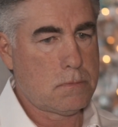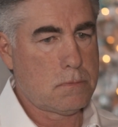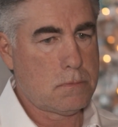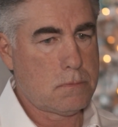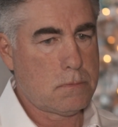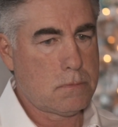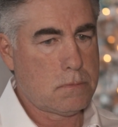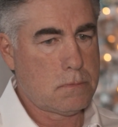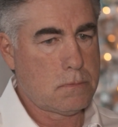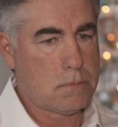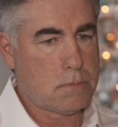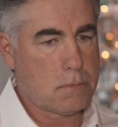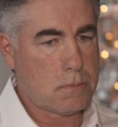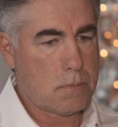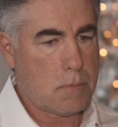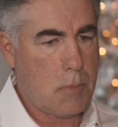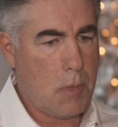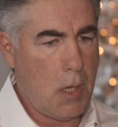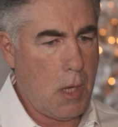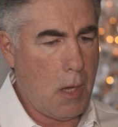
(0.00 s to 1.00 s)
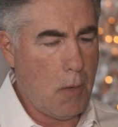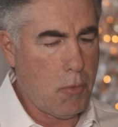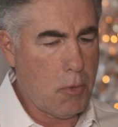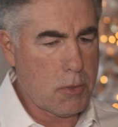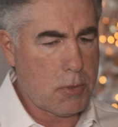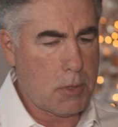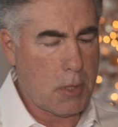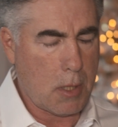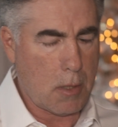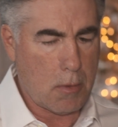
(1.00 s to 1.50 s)
Yeah, we'll
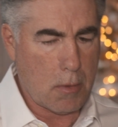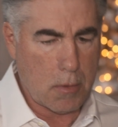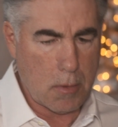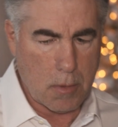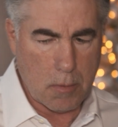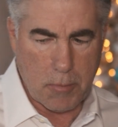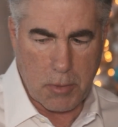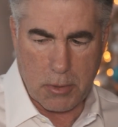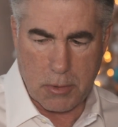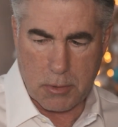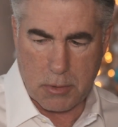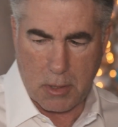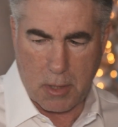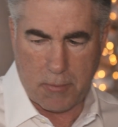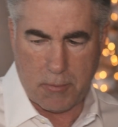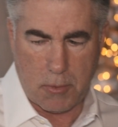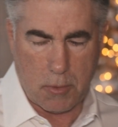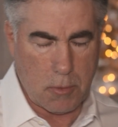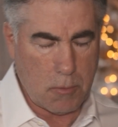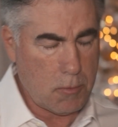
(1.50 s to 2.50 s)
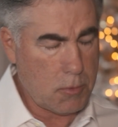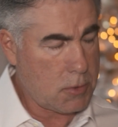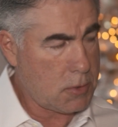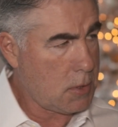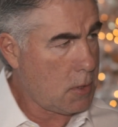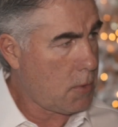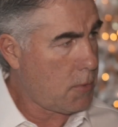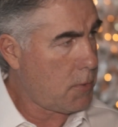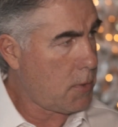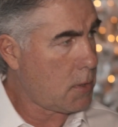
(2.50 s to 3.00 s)
tinker a little bit this afternoon, and we'll
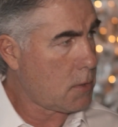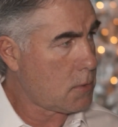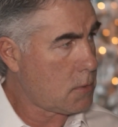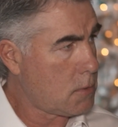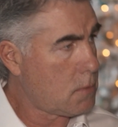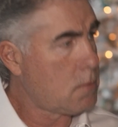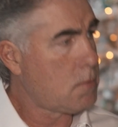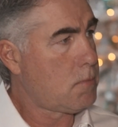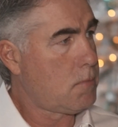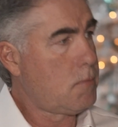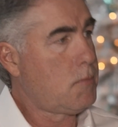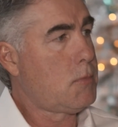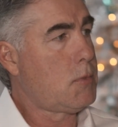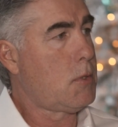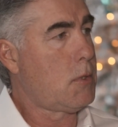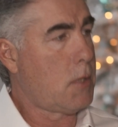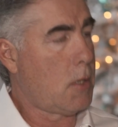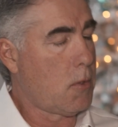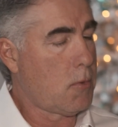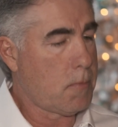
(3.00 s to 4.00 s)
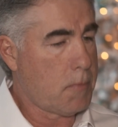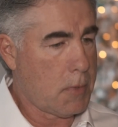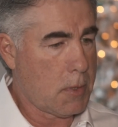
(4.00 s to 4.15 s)
see how things turn out.